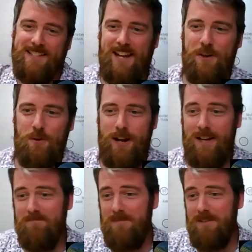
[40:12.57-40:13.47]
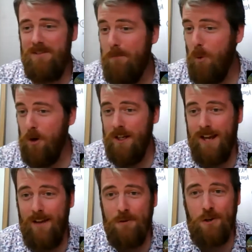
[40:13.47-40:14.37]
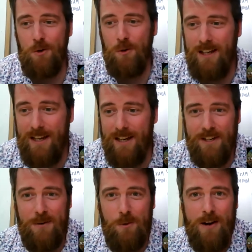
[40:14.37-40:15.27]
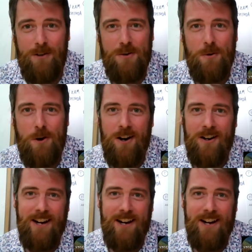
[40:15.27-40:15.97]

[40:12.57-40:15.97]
a great morning, afternoon, evening, wherever you are.